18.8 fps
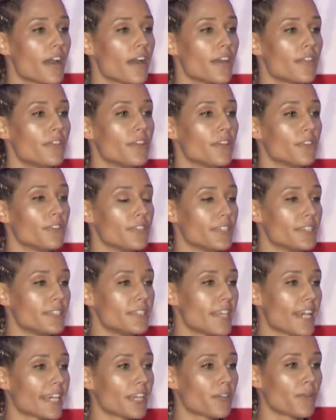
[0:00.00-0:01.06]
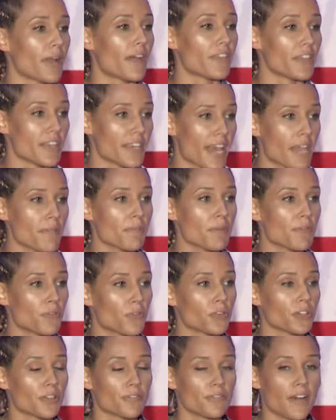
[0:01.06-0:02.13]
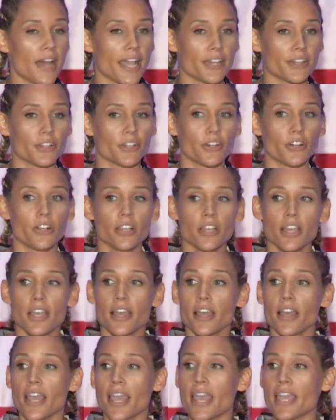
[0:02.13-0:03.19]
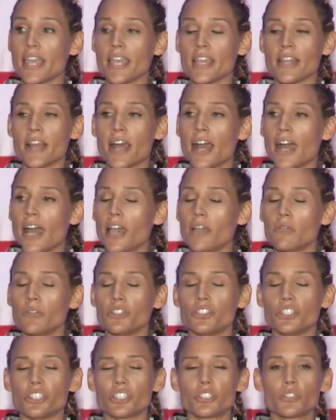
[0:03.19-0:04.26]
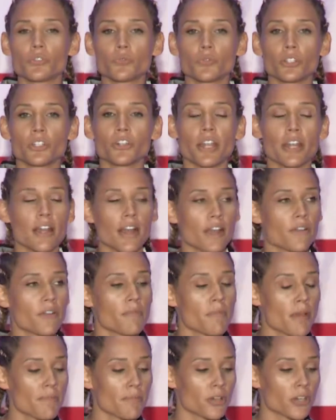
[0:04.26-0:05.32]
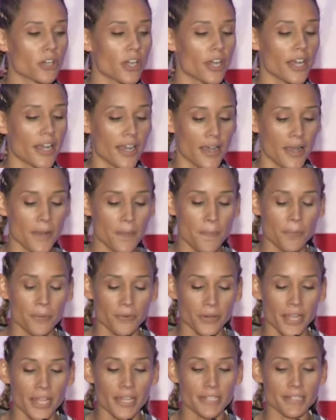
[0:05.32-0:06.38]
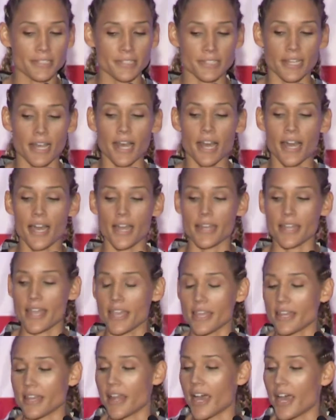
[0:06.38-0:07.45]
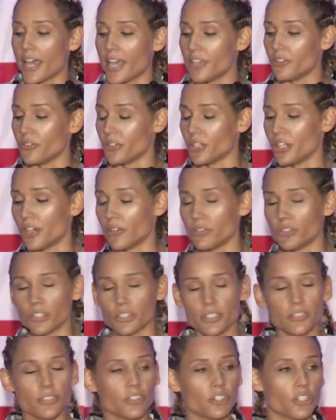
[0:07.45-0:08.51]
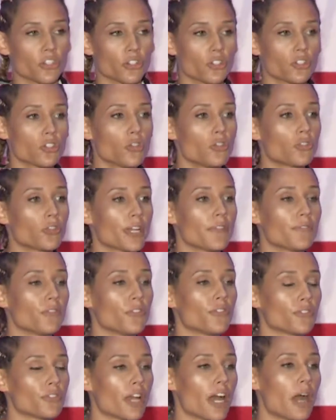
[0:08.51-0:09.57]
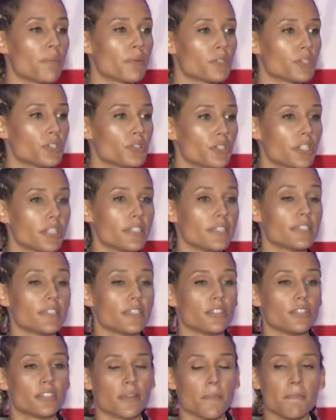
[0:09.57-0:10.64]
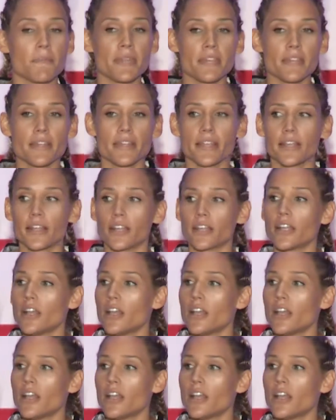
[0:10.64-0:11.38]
the second round, the night before the final. And I was just thrilled. And I remember praying to God, and I was just, so grateful for the opportunity to be there,